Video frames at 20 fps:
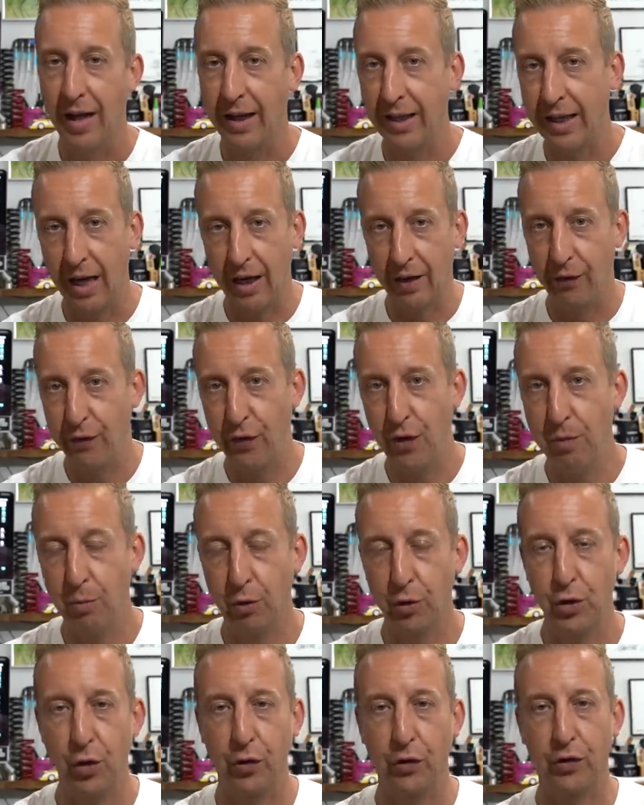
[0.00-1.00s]
Again, a few
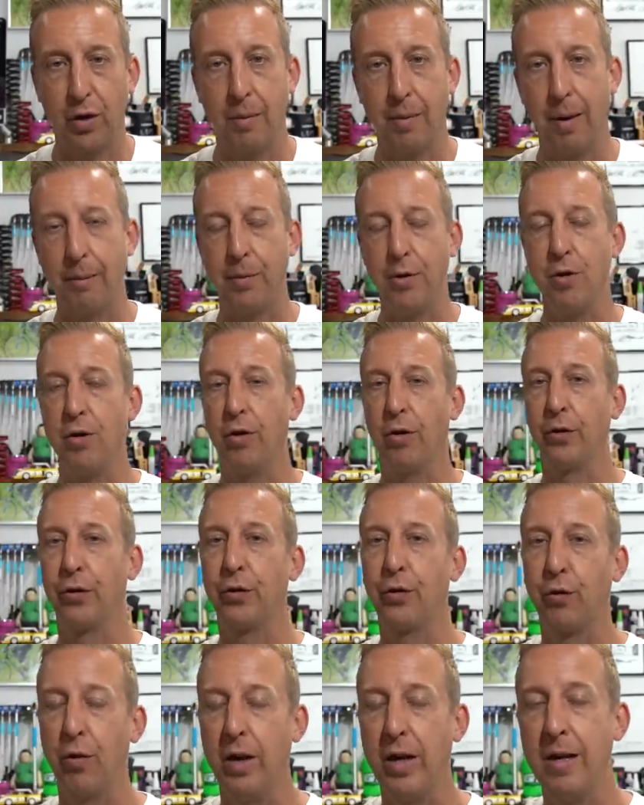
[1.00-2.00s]
more shots coming up here on
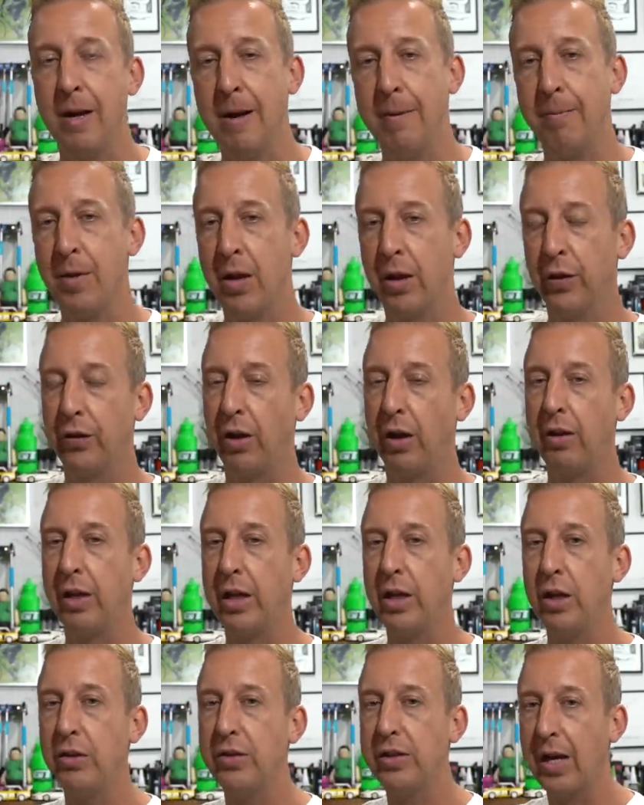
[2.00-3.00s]
screen. So
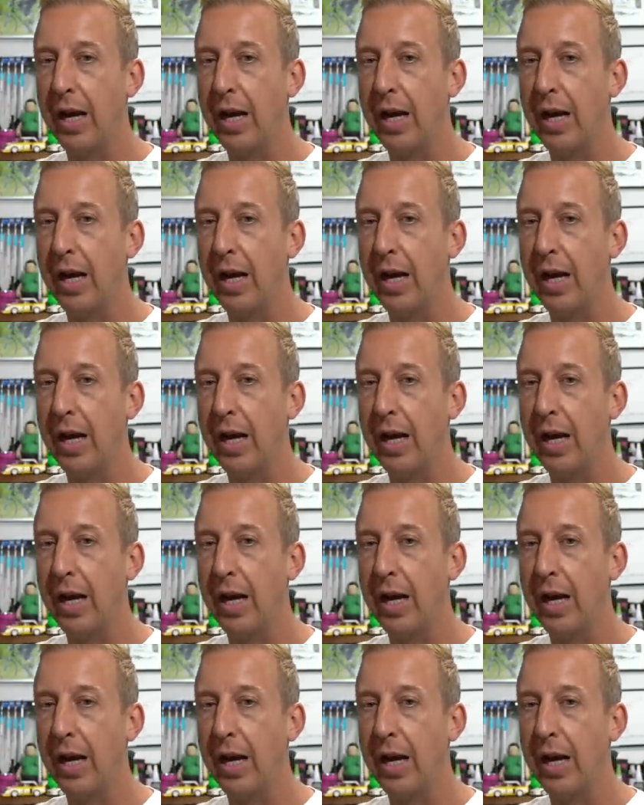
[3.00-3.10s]
they use